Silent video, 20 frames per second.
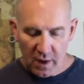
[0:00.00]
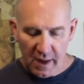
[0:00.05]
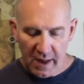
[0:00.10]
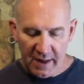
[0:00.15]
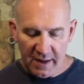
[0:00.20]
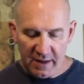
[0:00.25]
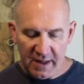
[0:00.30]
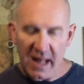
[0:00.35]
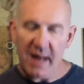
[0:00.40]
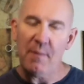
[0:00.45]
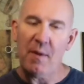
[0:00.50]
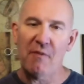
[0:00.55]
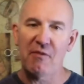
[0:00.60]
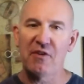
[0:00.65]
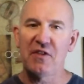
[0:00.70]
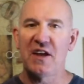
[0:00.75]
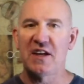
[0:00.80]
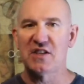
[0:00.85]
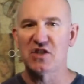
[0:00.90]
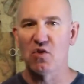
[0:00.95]
and keep
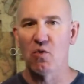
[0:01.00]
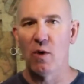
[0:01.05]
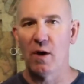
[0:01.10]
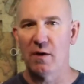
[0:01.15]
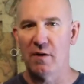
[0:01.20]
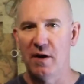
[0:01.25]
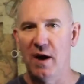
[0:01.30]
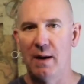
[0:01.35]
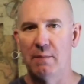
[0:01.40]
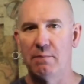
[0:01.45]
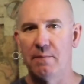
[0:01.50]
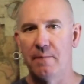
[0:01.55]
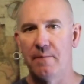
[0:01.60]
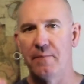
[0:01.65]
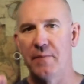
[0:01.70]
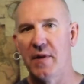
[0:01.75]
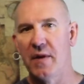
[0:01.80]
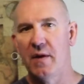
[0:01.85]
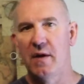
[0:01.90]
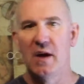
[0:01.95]
everything squared up
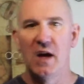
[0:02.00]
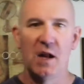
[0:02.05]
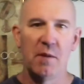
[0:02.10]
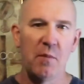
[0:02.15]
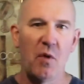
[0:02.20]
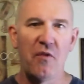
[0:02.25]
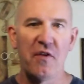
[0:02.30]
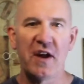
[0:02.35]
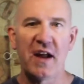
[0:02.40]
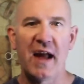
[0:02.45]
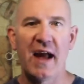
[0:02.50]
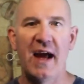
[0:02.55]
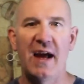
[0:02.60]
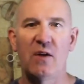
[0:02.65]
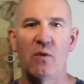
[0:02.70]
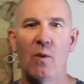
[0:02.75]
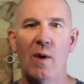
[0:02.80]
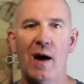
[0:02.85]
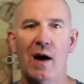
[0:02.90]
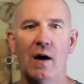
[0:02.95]
and moving
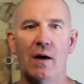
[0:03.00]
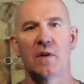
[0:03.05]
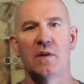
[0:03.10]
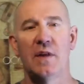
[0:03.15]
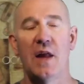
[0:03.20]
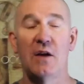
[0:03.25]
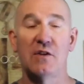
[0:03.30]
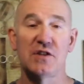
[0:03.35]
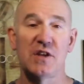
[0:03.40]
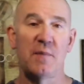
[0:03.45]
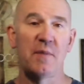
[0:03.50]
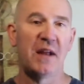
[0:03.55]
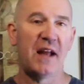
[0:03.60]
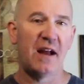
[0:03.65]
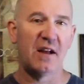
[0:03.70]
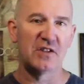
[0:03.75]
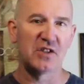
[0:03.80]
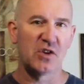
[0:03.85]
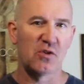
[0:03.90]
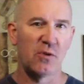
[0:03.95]
ahead well. Now, something
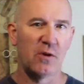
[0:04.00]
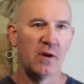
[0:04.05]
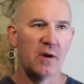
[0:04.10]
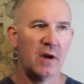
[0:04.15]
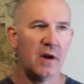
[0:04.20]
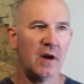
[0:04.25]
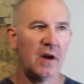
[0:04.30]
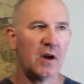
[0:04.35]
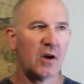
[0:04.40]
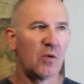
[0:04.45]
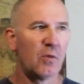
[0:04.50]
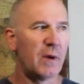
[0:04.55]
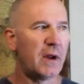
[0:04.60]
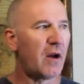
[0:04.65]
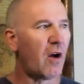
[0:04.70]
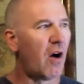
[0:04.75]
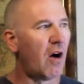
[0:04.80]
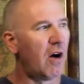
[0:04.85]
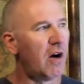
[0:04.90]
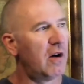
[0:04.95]
else to
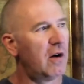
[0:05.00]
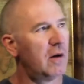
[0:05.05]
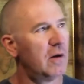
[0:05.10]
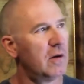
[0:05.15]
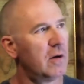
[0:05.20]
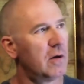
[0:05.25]
recall,